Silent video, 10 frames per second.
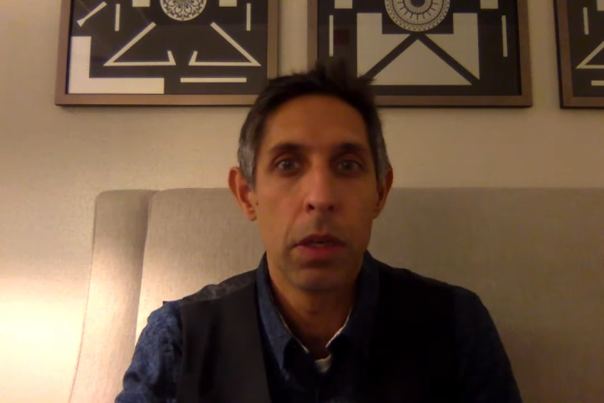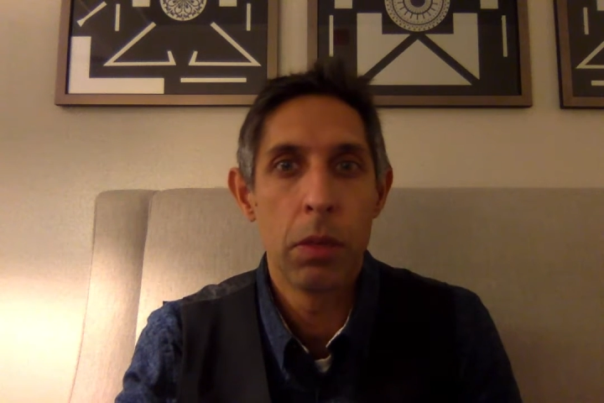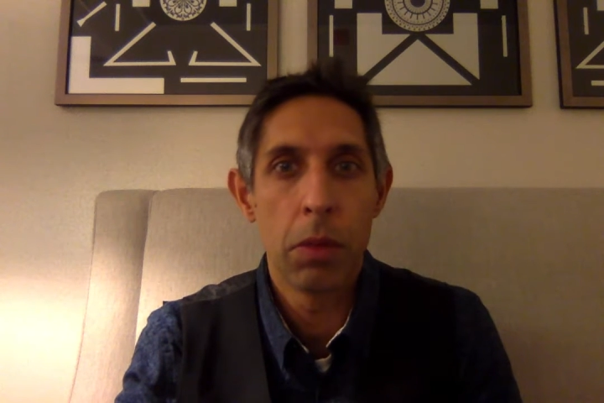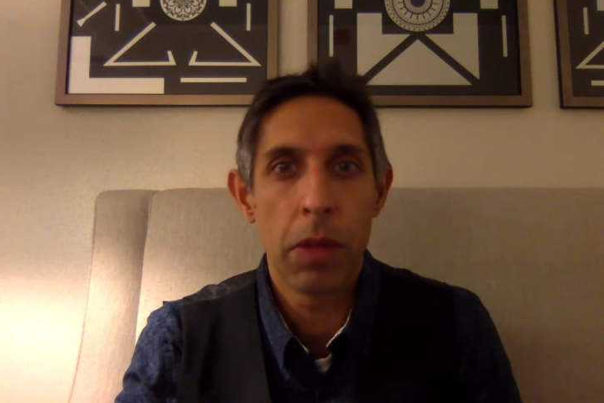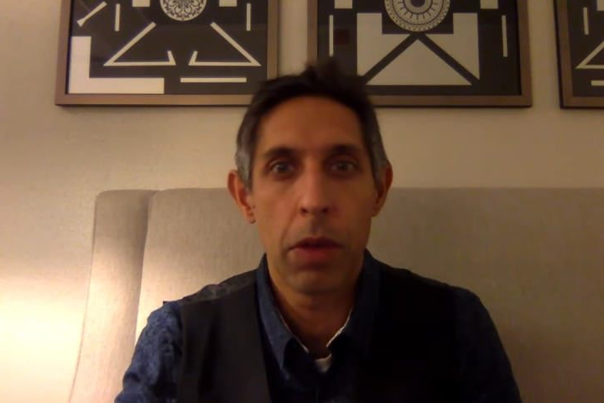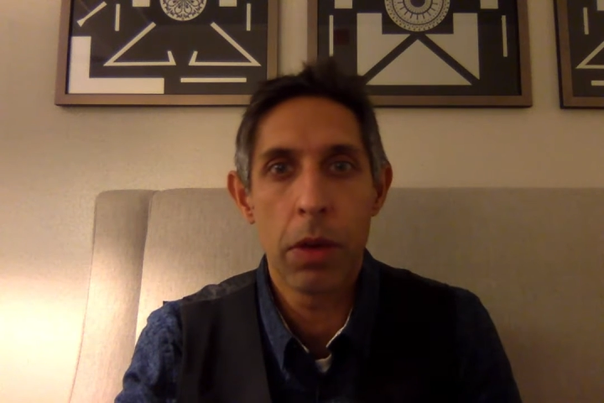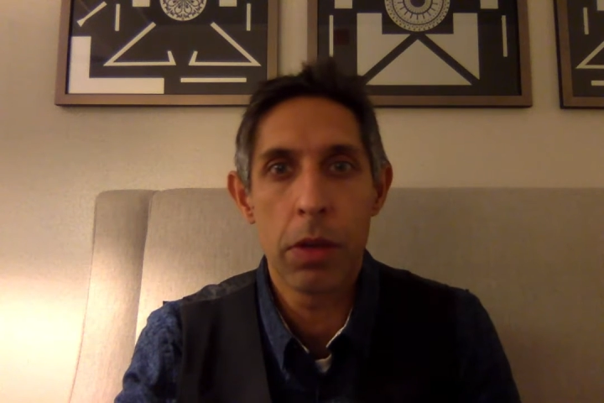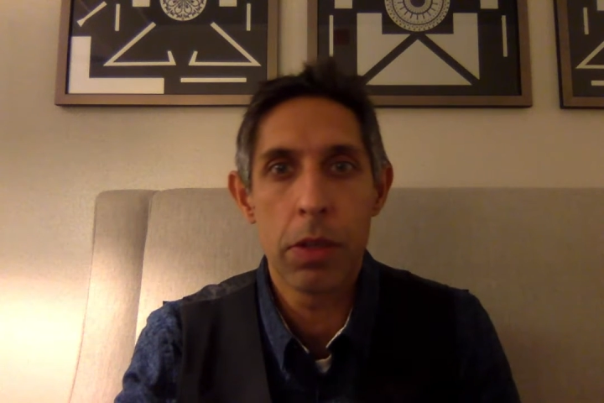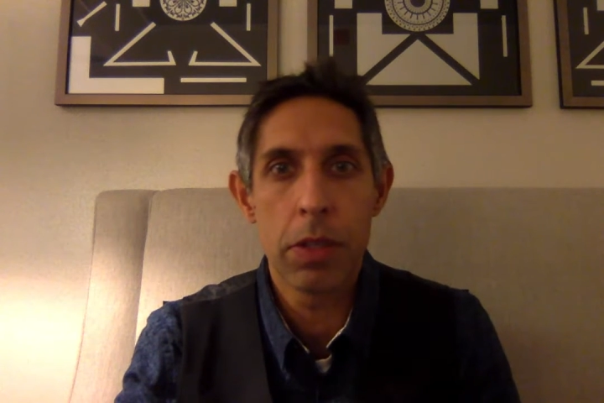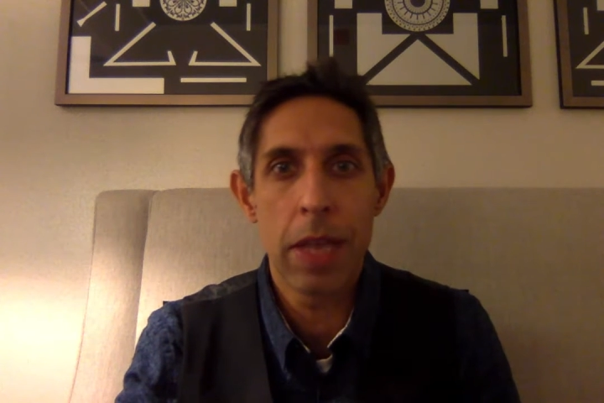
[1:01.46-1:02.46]
without
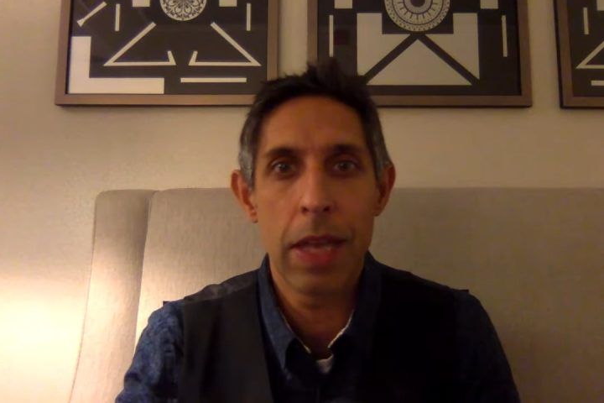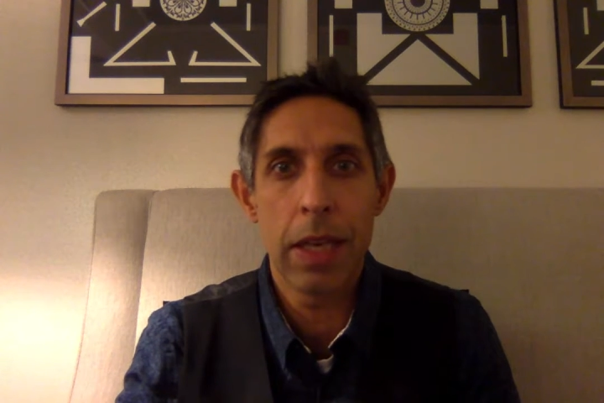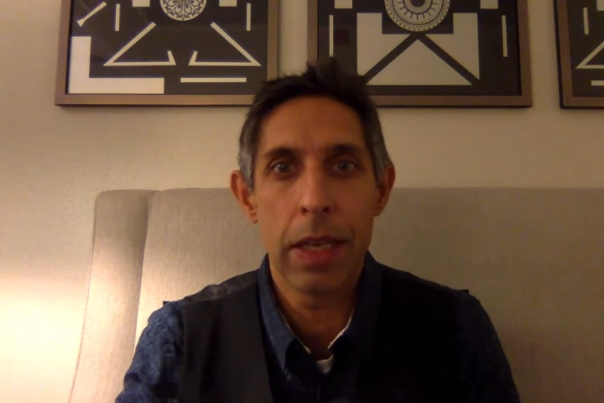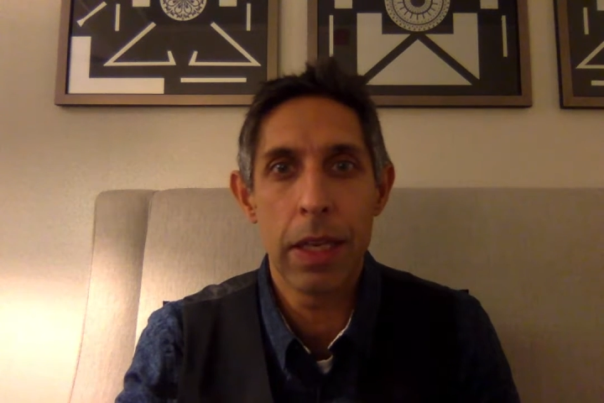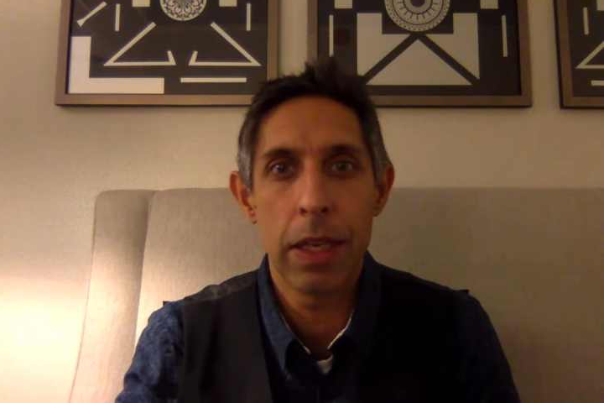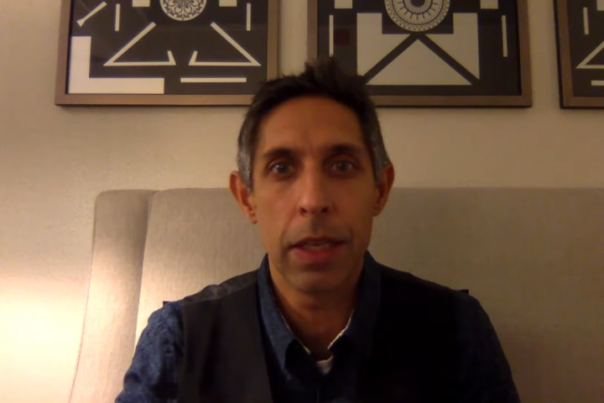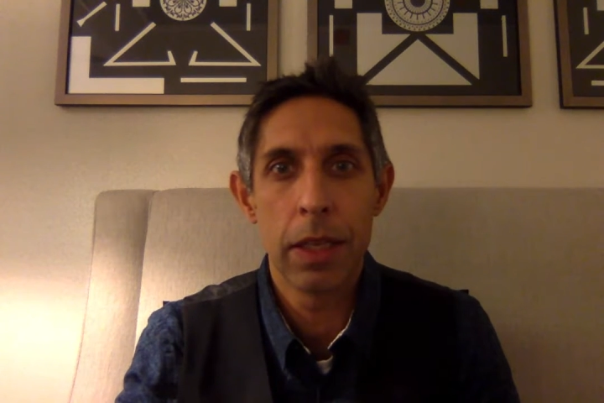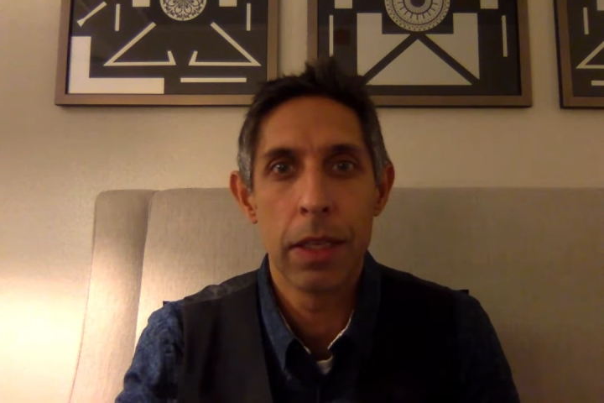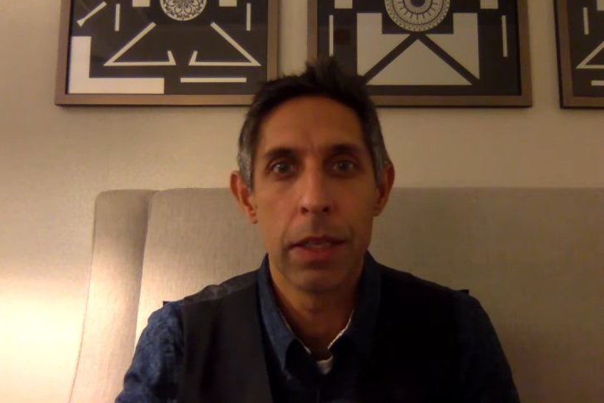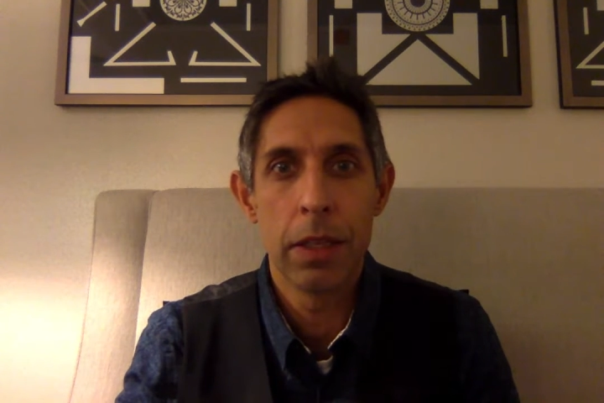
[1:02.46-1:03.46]
understanding
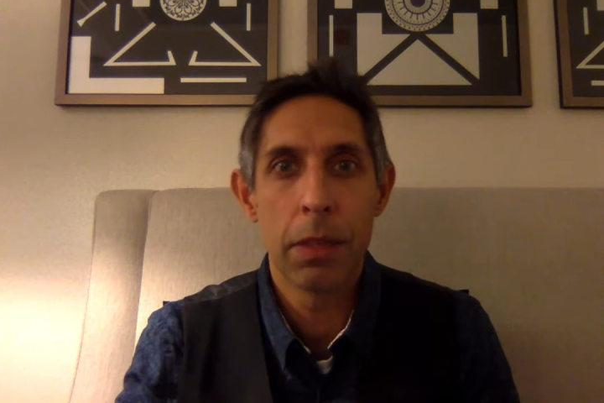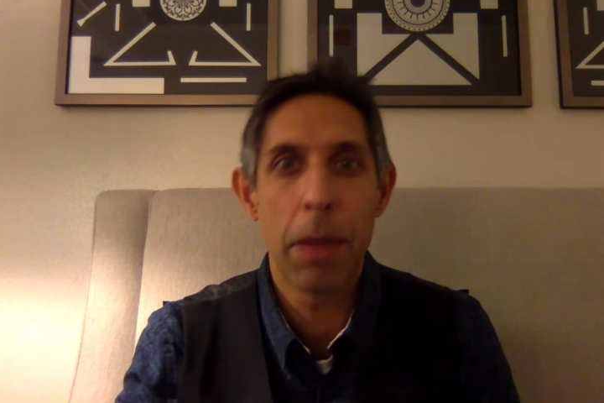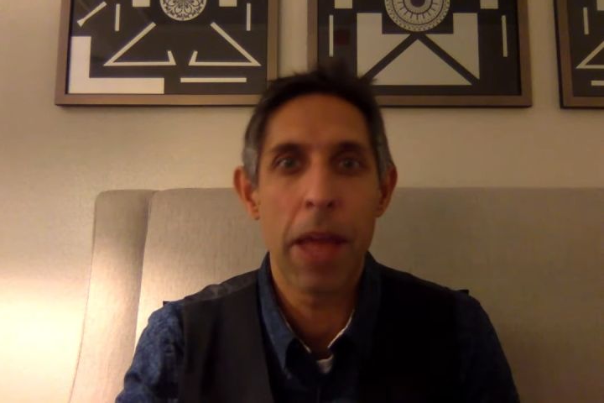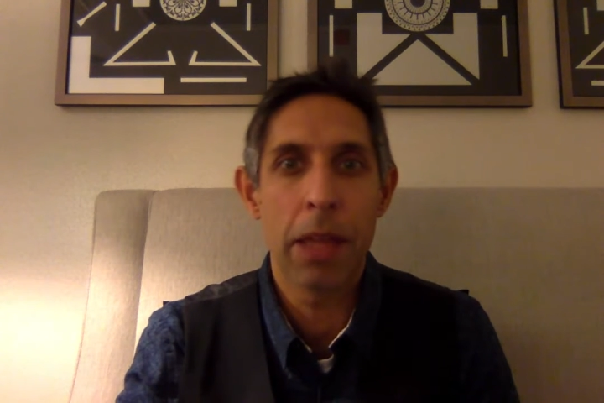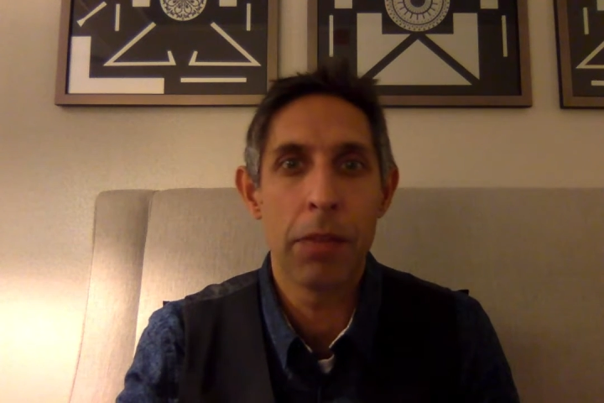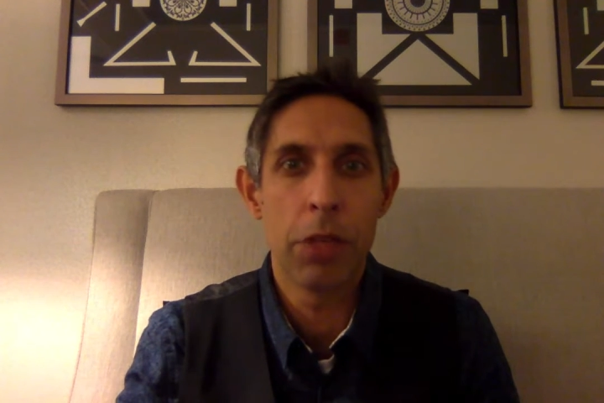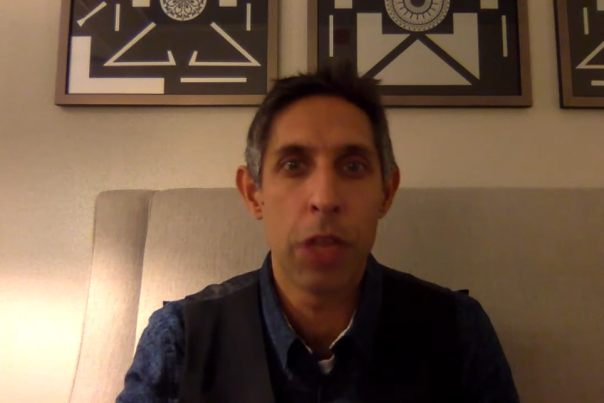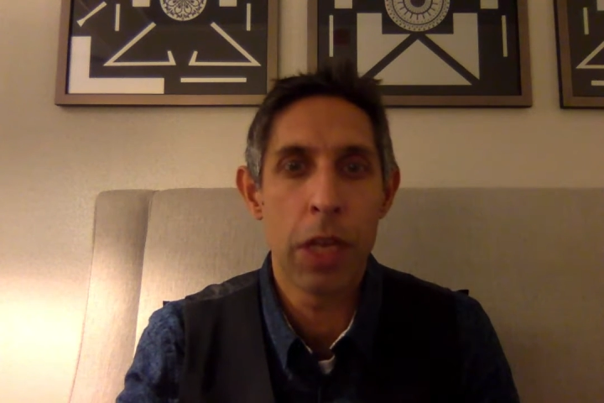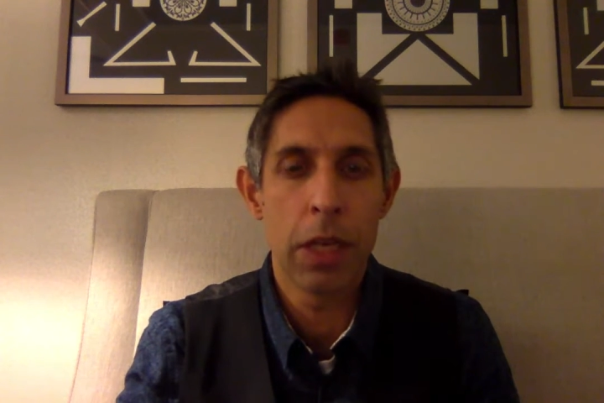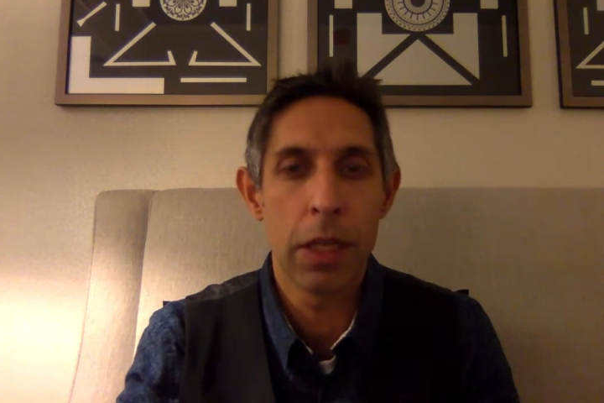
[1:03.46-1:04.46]
the path of
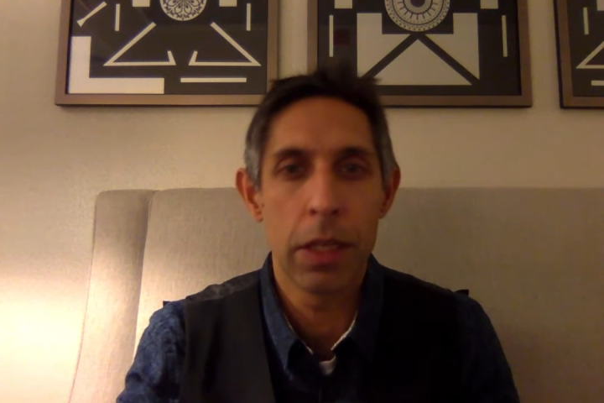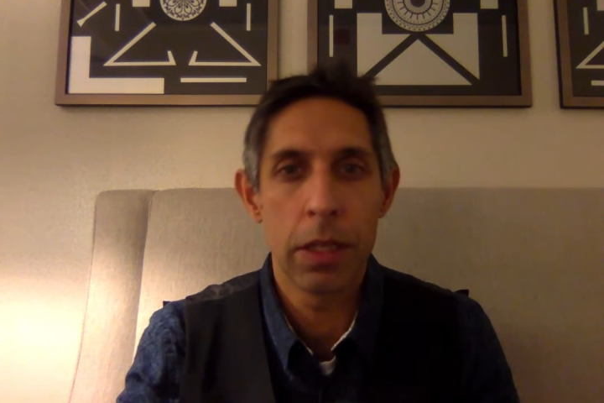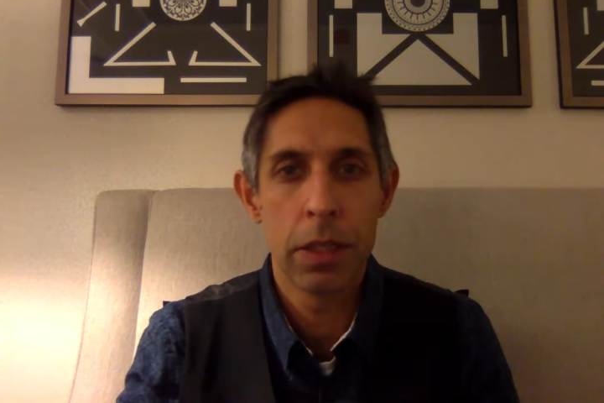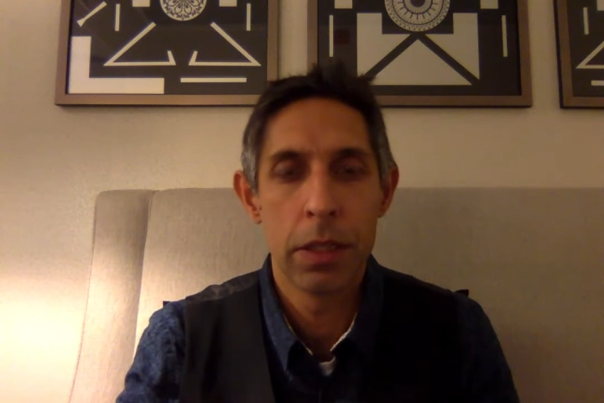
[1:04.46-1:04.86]
agenda.